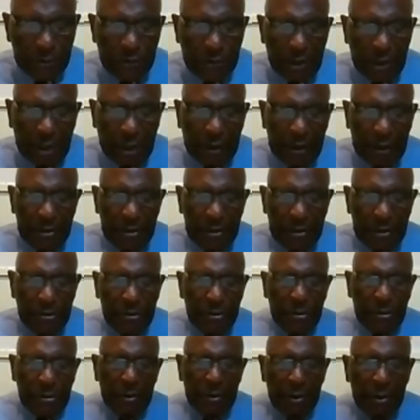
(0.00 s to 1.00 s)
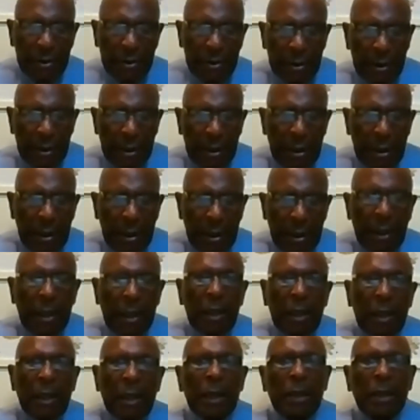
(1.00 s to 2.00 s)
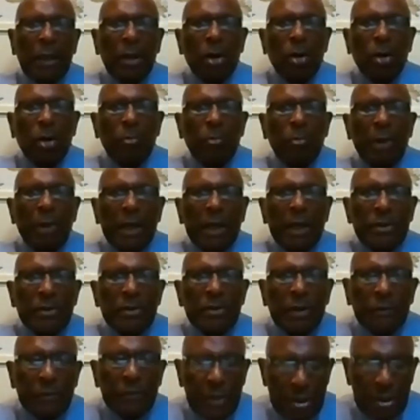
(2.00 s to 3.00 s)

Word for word: of sickness and all manner of